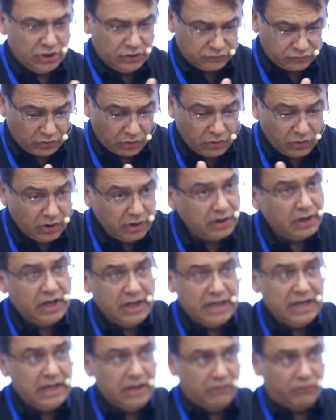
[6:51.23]

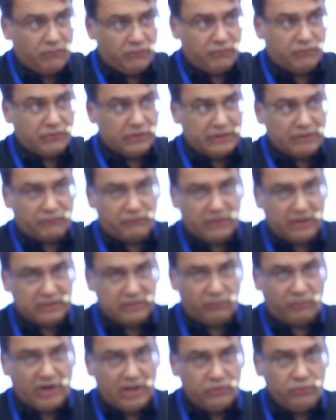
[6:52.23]
So for
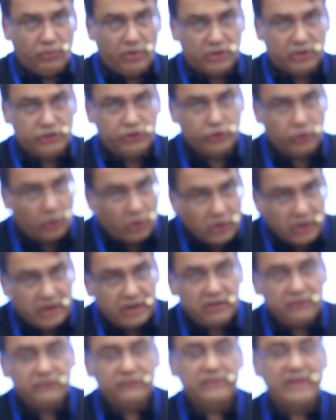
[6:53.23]
the one who are
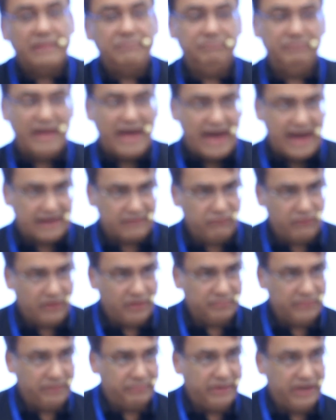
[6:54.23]
shorter, step back
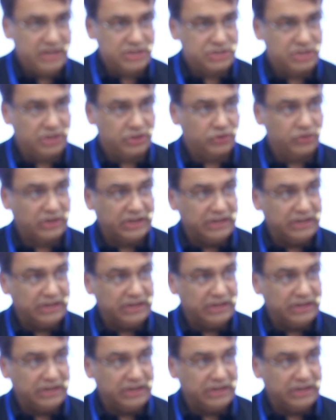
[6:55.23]
from the patient to